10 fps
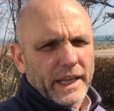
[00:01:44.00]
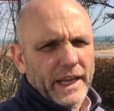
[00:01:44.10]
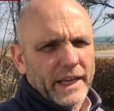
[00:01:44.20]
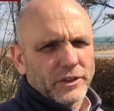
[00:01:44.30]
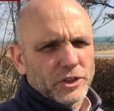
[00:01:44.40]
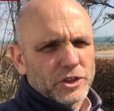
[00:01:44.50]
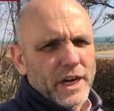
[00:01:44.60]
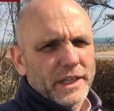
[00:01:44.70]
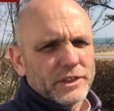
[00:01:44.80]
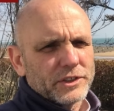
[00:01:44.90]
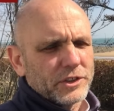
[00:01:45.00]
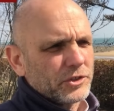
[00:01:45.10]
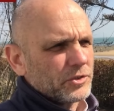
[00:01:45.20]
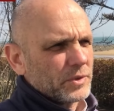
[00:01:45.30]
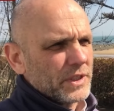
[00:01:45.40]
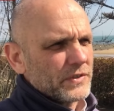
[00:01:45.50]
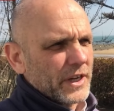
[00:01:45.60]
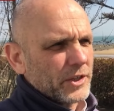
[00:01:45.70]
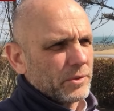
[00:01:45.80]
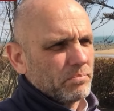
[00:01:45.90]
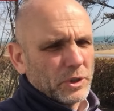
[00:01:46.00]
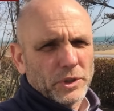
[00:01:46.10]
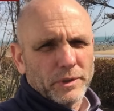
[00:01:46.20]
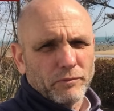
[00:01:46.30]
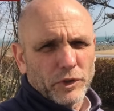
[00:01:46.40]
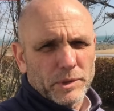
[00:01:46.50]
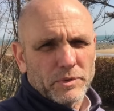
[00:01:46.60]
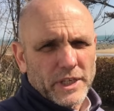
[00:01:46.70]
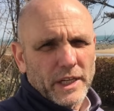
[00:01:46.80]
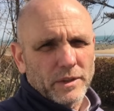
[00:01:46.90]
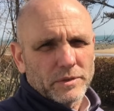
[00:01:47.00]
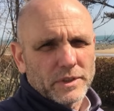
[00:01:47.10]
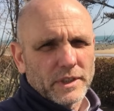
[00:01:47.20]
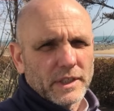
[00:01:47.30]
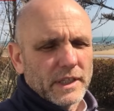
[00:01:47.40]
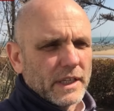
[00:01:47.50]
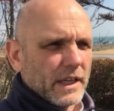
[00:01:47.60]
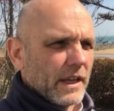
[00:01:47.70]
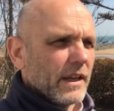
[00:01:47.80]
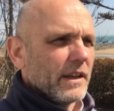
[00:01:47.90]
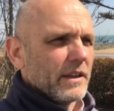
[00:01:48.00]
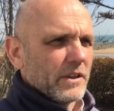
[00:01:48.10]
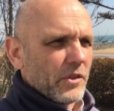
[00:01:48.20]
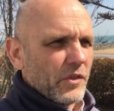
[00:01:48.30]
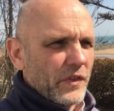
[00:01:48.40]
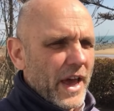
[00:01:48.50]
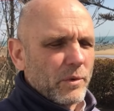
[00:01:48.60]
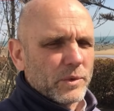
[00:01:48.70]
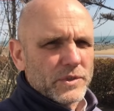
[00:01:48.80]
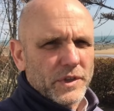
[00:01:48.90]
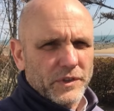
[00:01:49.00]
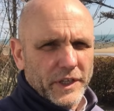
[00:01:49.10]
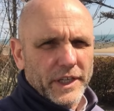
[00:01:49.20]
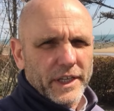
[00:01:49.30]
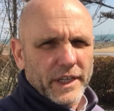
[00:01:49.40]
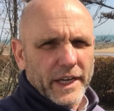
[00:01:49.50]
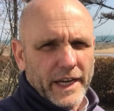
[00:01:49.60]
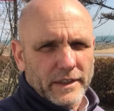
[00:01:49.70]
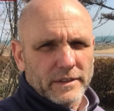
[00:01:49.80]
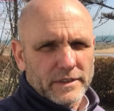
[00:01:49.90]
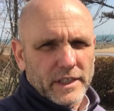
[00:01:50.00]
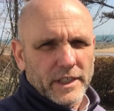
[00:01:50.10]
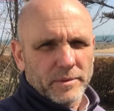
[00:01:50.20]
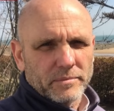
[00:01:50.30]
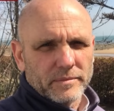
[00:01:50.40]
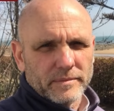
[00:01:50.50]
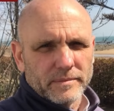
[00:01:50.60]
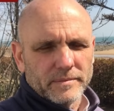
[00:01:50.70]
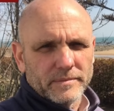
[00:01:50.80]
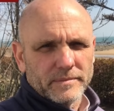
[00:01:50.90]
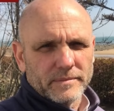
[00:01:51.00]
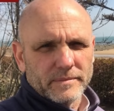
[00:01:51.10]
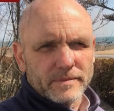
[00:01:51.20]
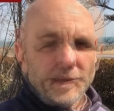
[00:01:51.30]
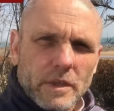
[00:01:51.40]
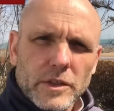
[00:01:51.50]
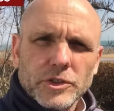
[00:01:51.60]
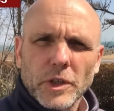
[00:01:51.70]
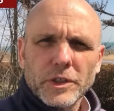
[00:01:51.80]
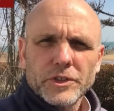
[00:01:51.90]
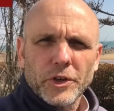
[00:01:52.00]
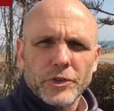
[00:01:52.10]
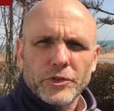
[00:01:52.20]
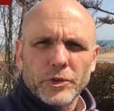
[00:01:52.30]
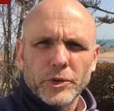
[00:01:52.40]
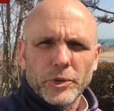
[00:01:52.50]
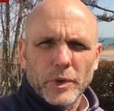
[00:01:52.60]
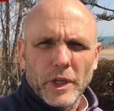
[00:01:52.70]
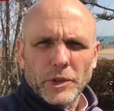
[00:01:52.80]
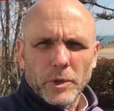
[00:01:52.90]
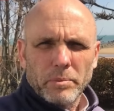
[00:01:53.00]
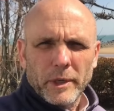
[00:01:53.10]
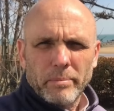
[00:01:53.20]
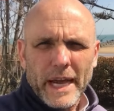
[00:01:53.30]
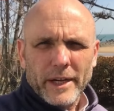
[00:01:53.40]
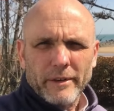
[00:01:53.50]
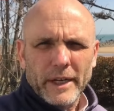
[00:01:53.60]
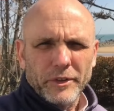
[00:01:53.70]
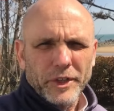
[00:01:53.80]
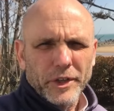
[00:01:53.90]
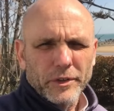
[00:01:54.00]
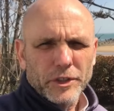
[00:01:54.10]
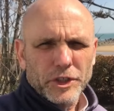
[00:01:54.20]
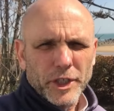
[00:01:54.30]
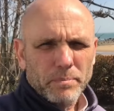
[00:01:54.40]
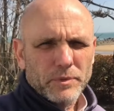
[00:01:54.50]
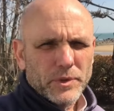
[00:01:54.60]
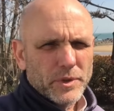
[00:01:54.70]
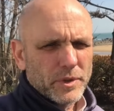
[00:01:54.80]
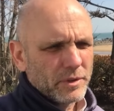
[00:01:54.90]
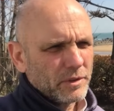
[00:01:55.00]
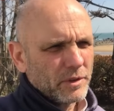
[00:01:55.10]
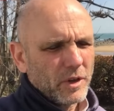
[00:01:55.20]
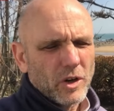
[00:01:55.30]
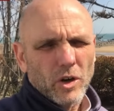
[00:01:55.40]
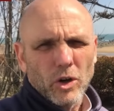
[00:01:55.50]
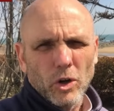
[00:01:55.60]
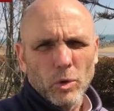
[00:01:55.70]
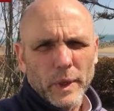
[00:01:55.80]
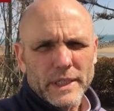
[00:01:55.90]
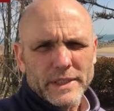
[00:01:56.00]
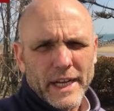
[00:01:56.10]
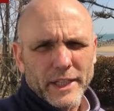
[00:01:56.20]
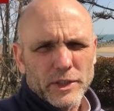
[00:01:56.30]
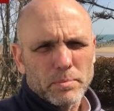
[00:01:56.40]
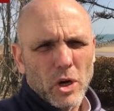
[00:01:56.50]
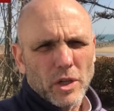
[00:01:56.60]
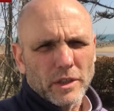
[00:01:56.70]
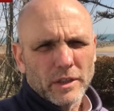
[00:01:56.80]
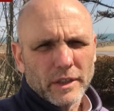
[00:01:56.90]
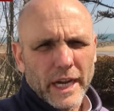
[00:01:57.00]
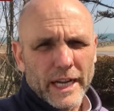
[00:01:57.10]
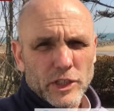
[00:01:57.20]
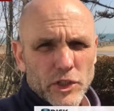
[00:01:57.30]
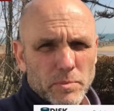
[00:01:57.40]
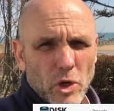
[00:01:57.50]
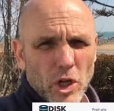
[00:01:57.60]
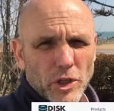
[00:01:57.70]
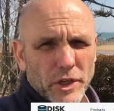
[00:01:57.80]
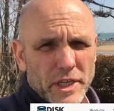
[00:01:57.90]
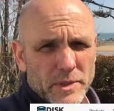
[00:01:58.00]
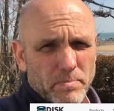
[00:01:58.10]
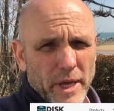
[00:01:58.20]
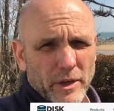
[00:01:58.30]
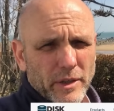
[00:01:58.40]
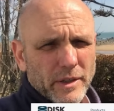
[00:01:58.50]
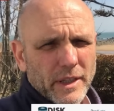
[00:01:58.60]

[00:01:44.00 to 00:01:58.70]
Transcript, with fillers: and the Chinese industries that could build them for themselves. That was the thinking at the time. So let's go through a little bit of background here. The chips are always getting smaller, and smaller is better.